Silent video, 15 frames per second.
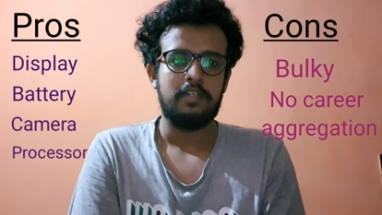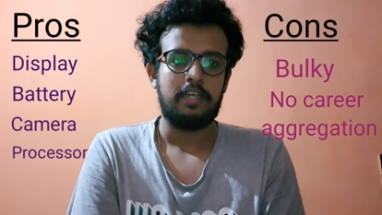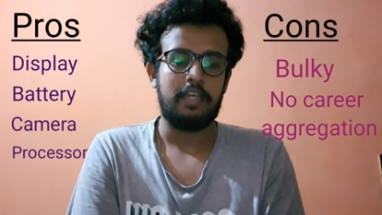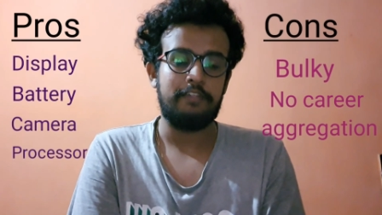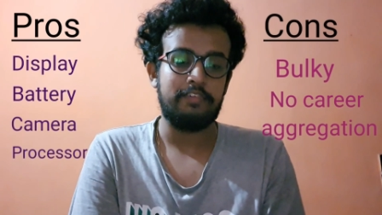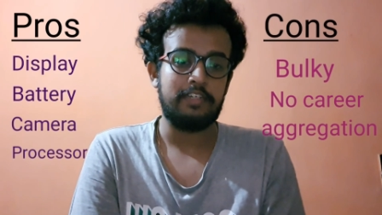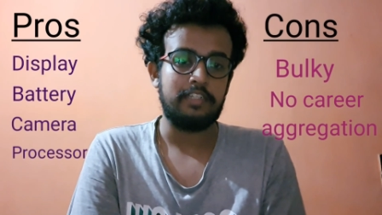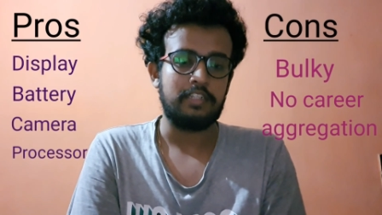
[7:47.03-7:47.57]

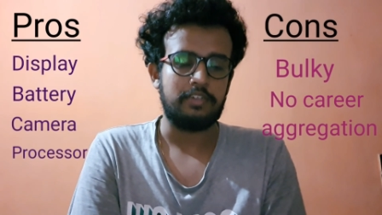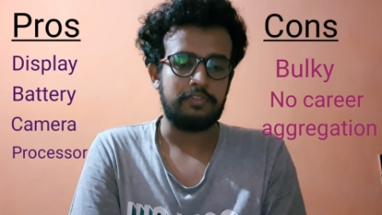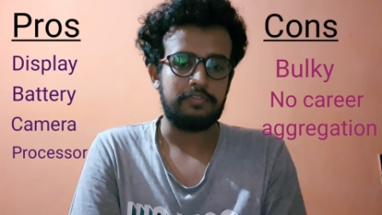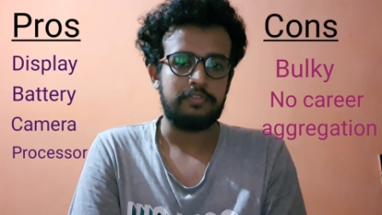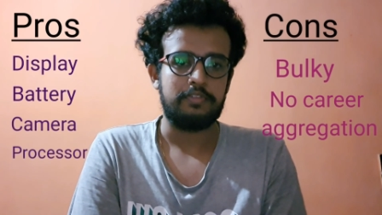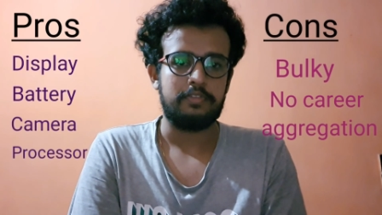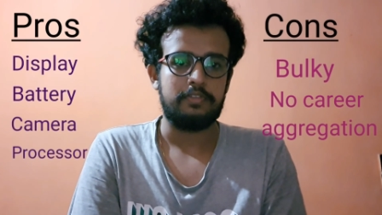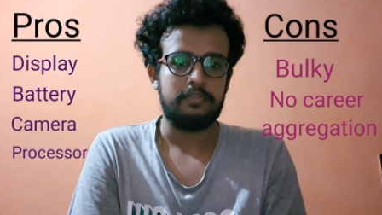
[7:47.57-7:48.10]
heavy in
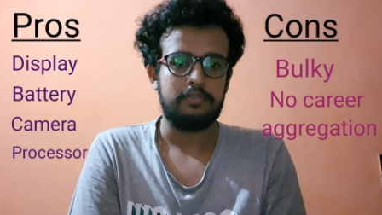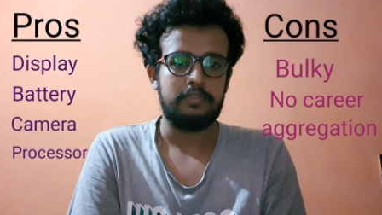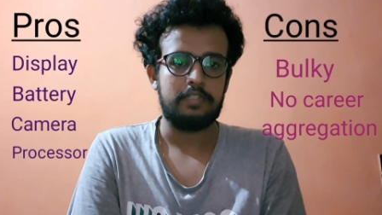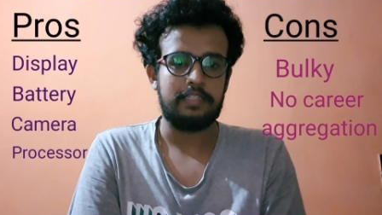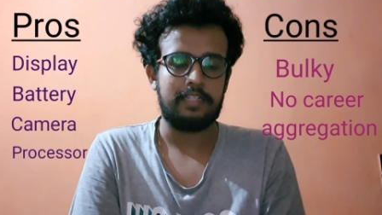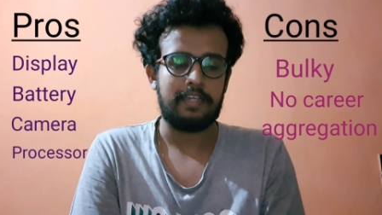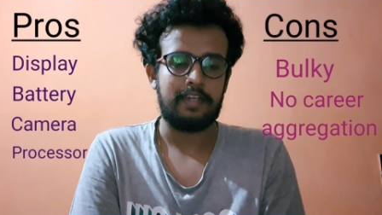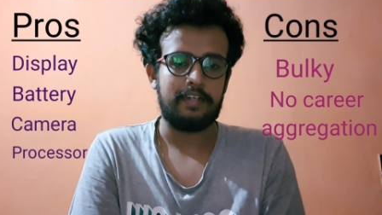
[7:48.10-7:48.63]

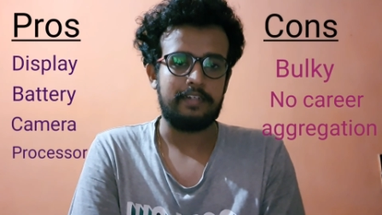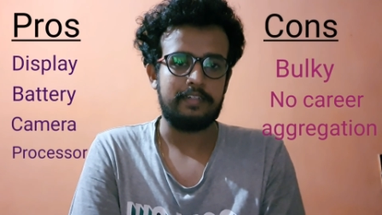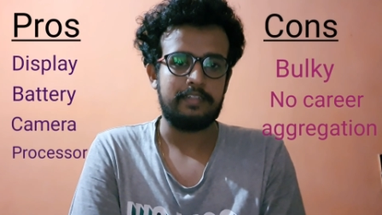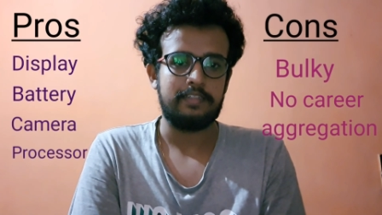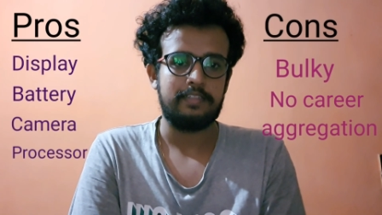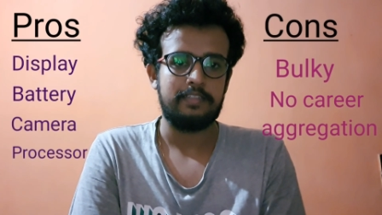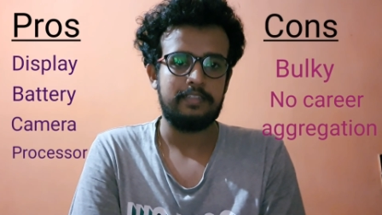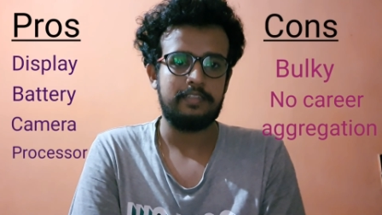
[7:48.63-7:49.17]
the hand.
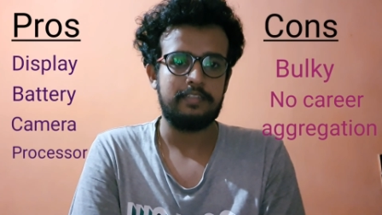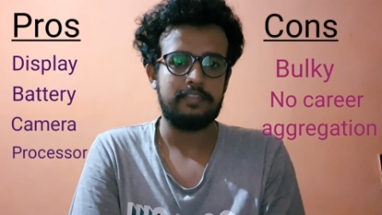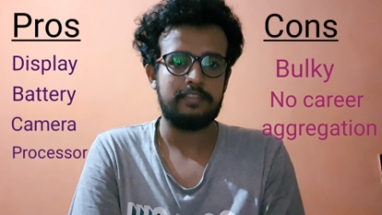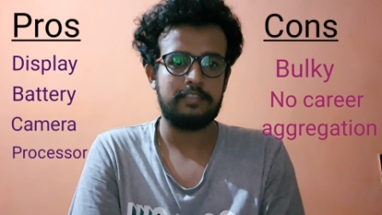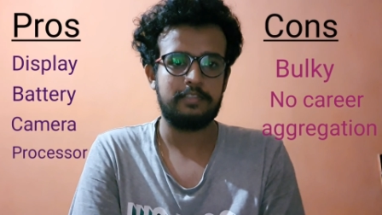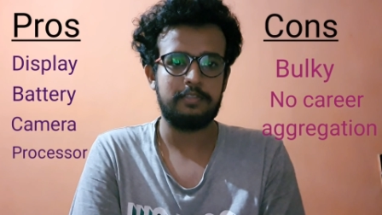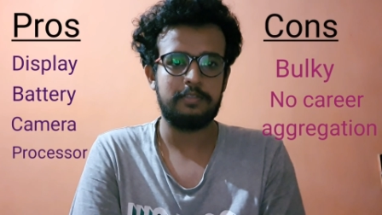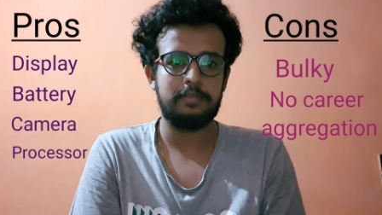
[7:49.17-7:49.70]

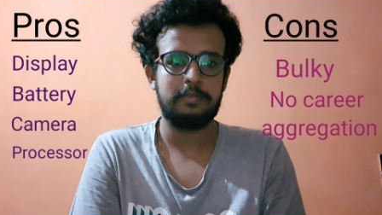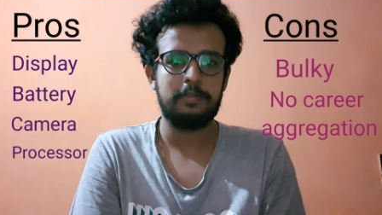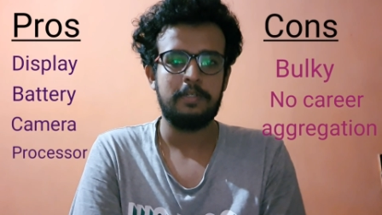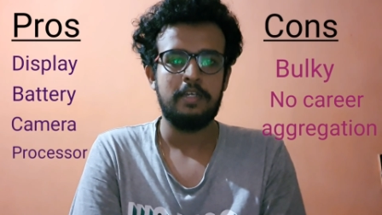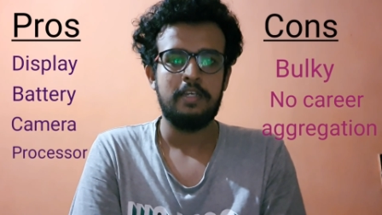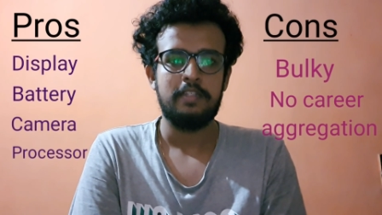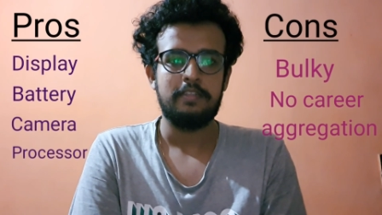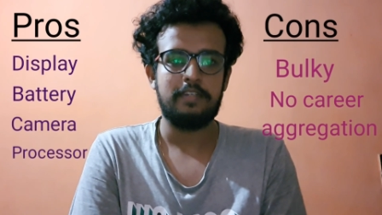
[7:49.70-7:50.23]
So
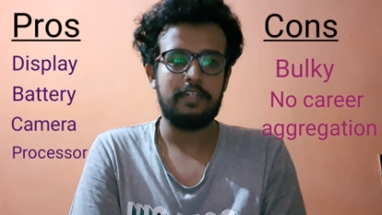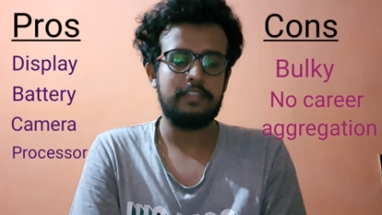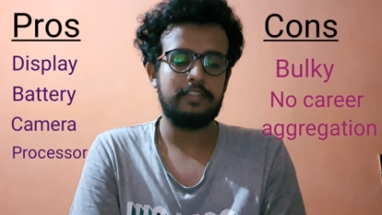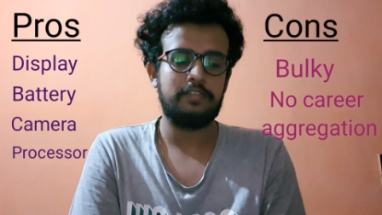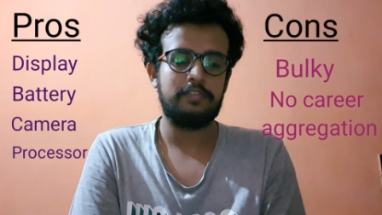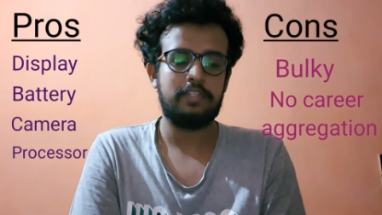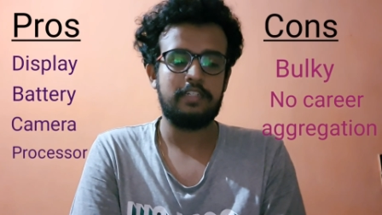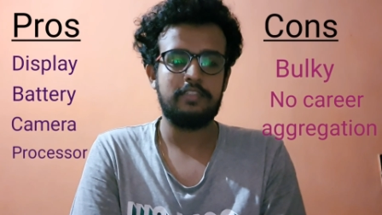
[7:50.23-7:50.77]
that is
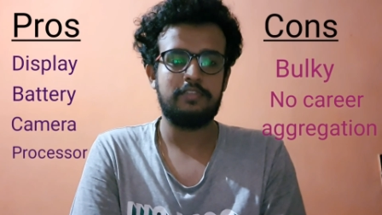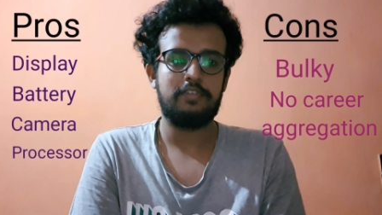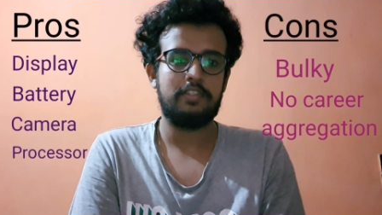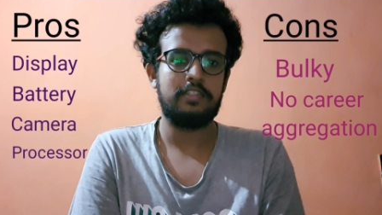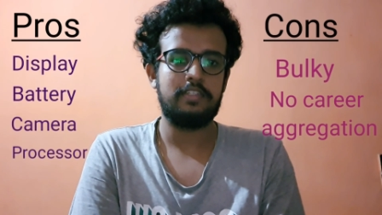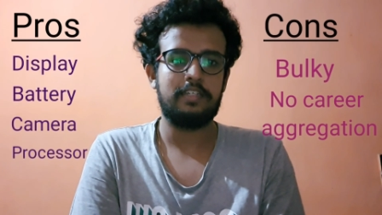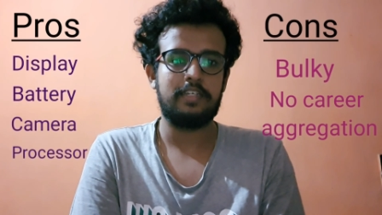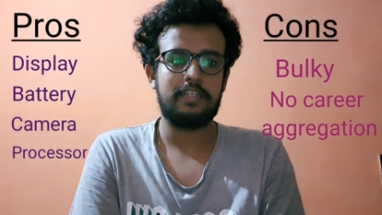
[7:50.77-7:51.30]
the
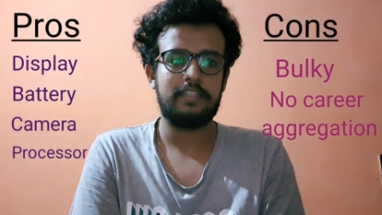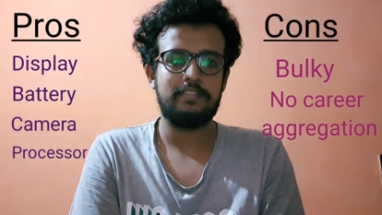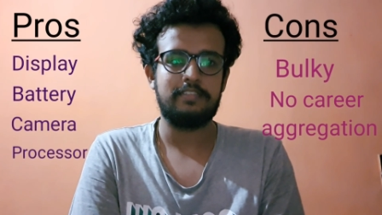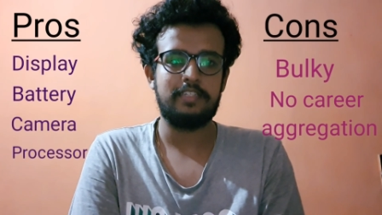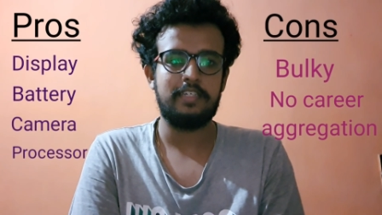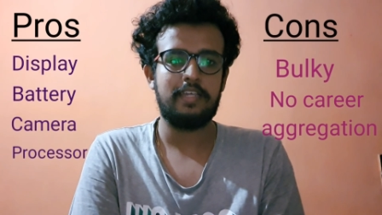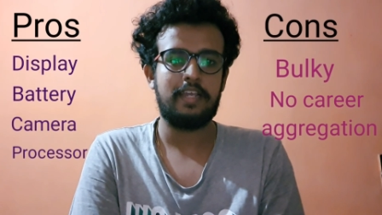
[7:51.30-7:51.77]
one thing I can say.